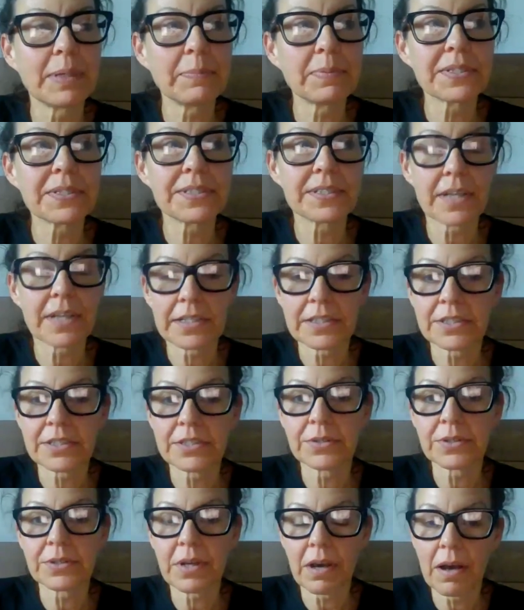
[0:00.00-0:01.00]
people
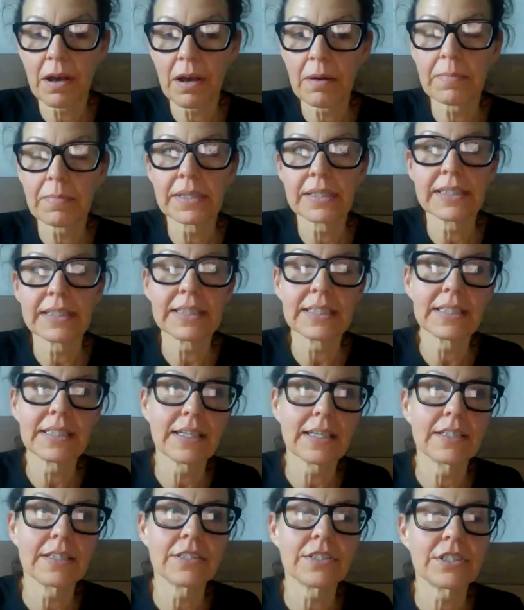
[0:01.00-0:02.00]
started to come,
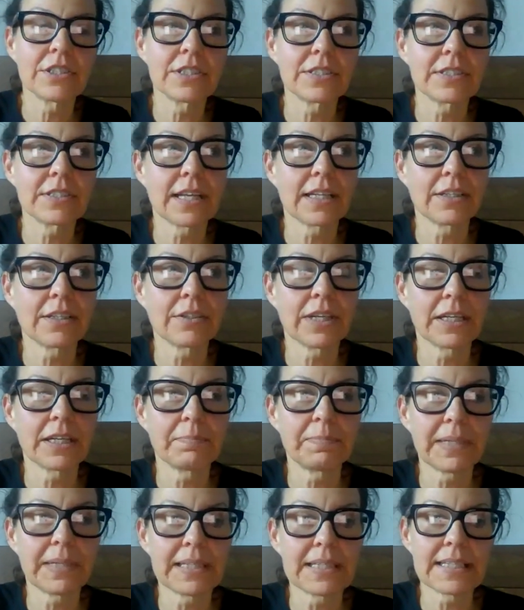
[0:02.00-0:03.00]
and she started to
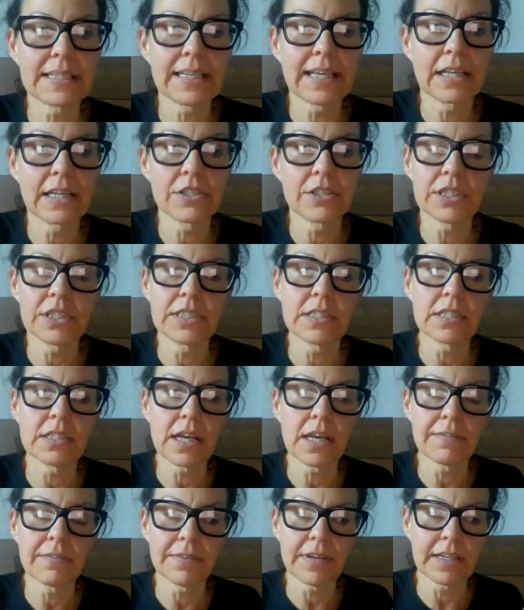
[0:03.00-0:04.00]
get busy, and she
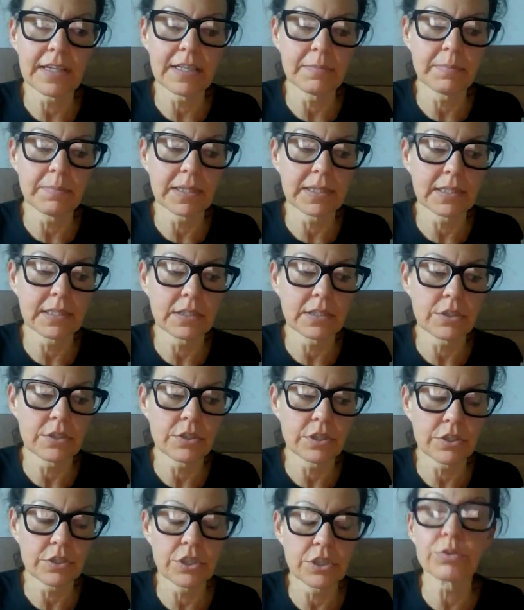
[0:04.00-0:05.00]
didn't have anybody.
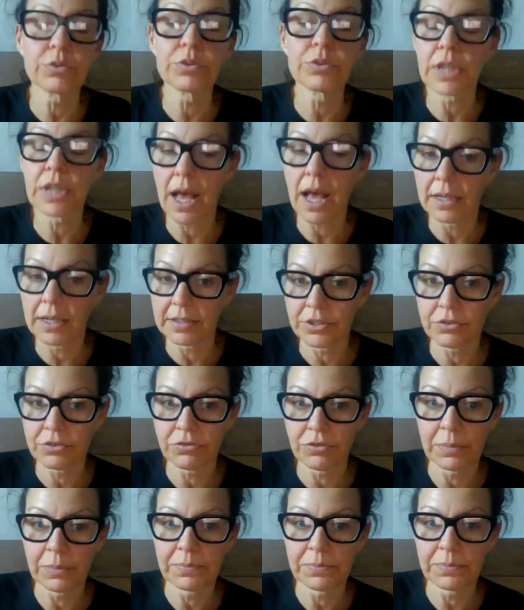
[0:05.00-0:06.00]
She couldn't hand
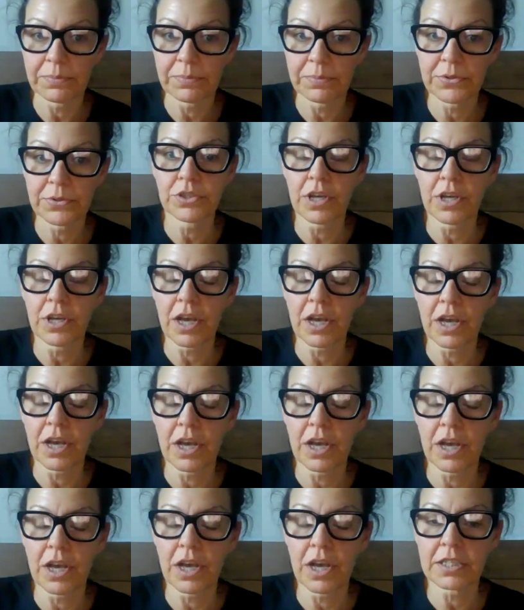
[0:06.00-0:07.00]
strip, so she
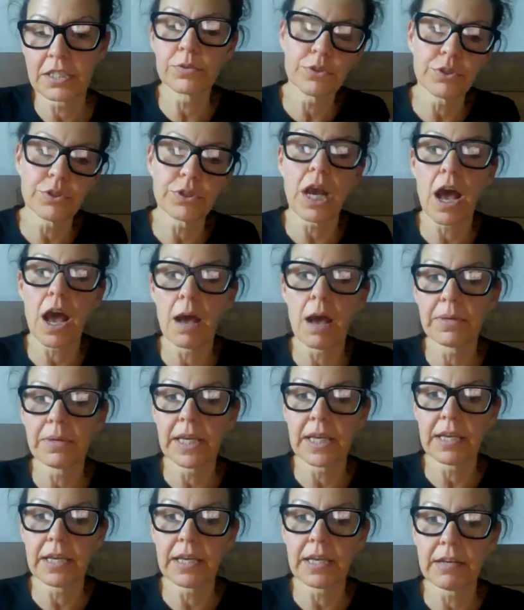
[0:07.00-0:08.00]
asked me, "Could you
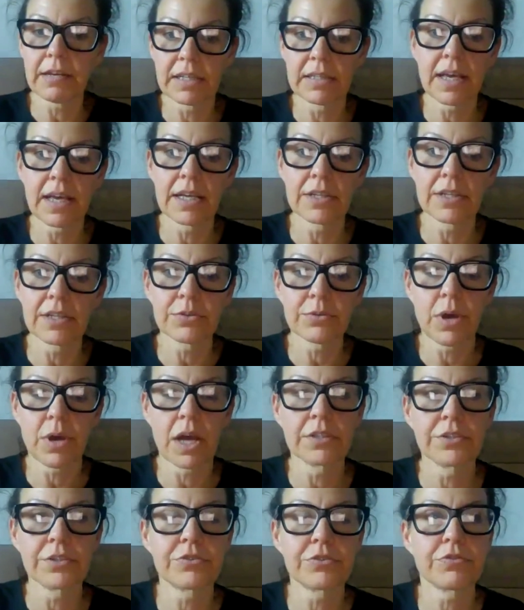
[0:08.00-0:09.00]
come here and there
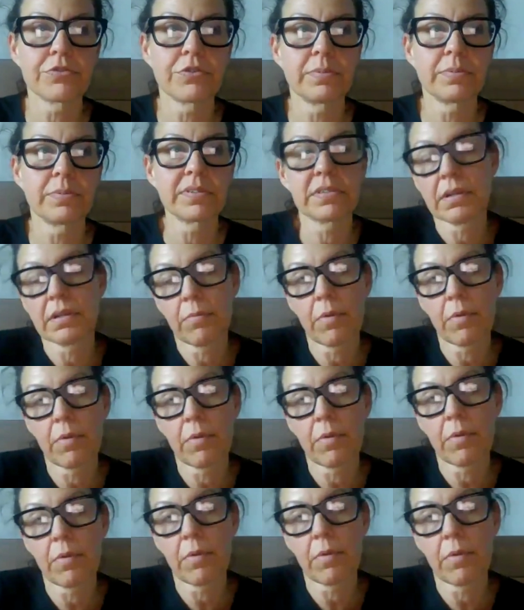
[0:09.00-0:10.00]
to hand strip?" I was,
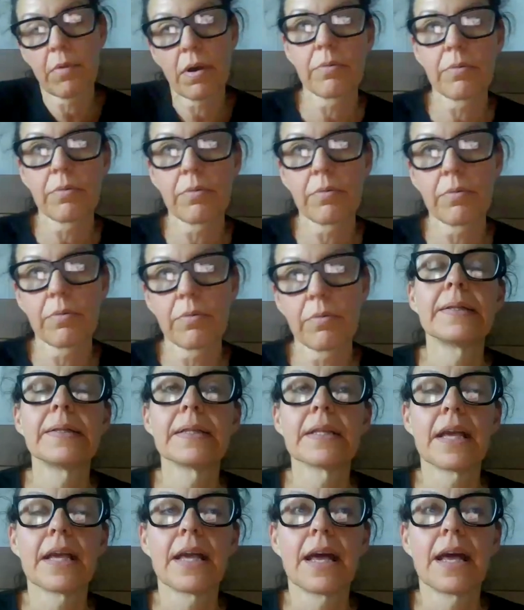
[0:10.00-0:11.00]
well,
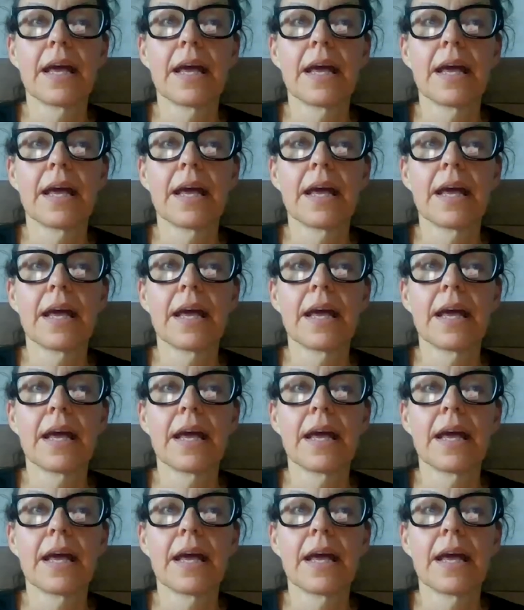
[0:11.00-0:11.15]
yeah.